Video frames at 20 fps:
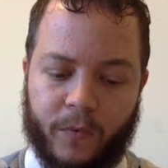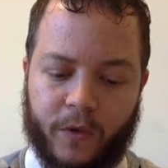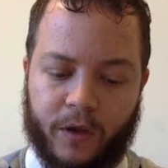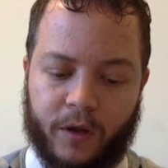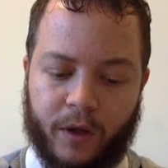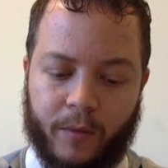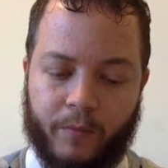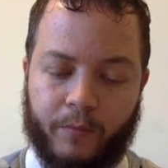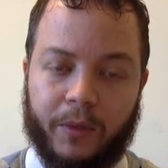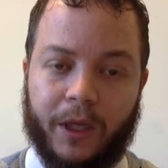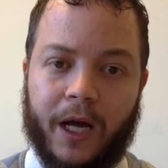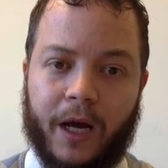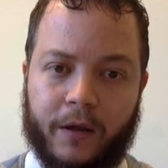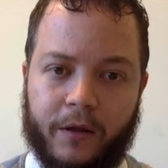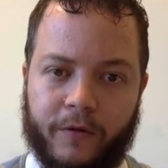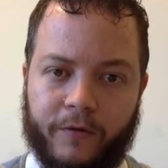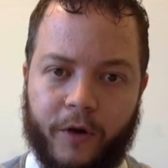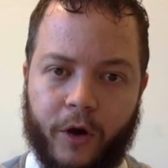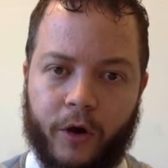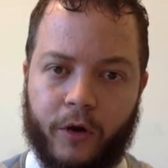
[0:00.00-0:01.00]
some
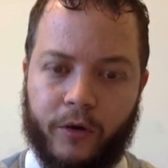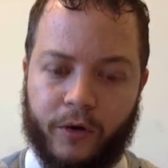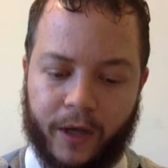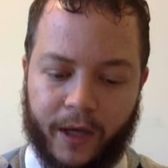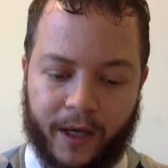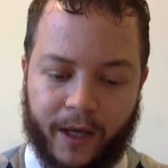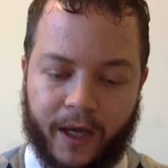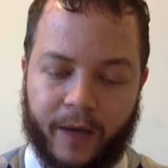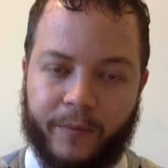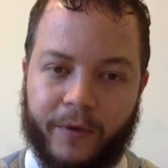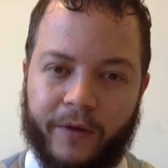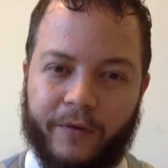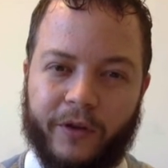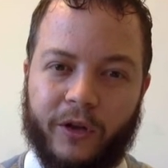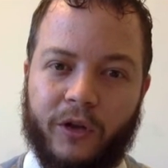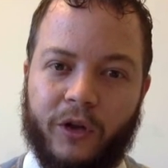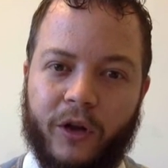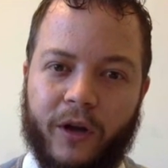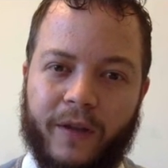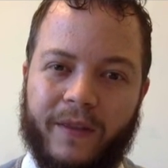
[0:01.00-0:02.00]
blocks of code and be able to
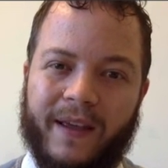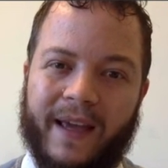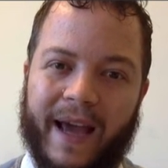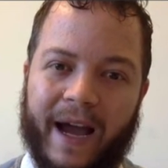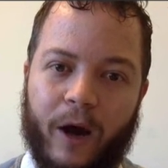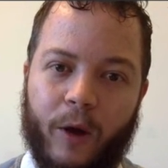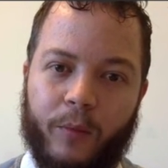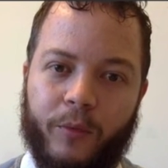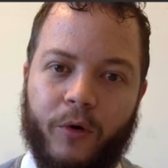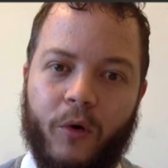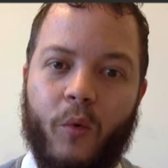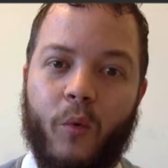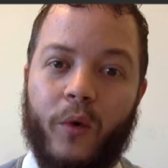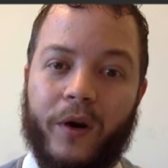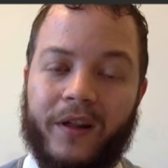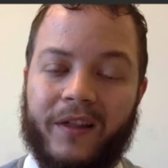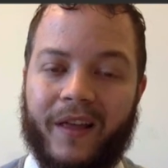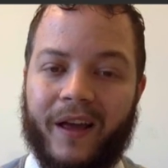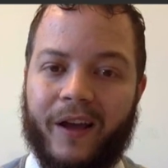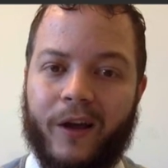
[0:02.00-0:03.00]
look at the output. What
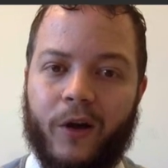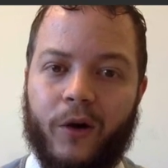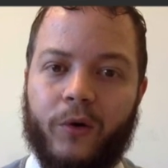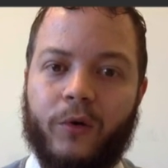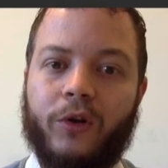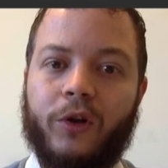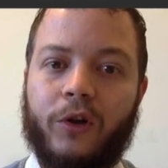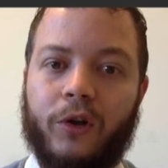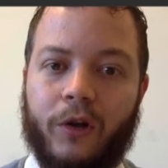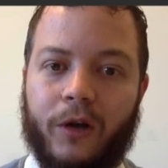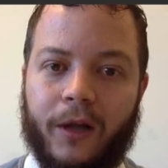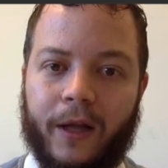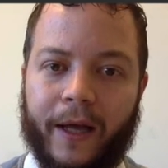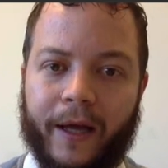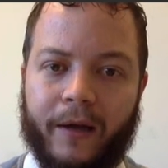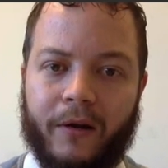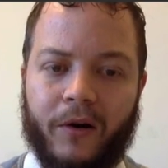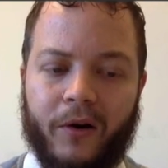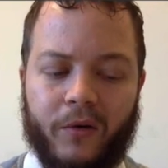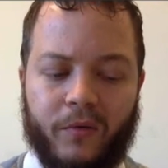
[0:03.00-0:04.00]
does that code look
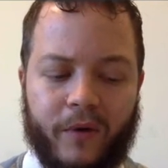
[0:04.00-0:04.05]
like?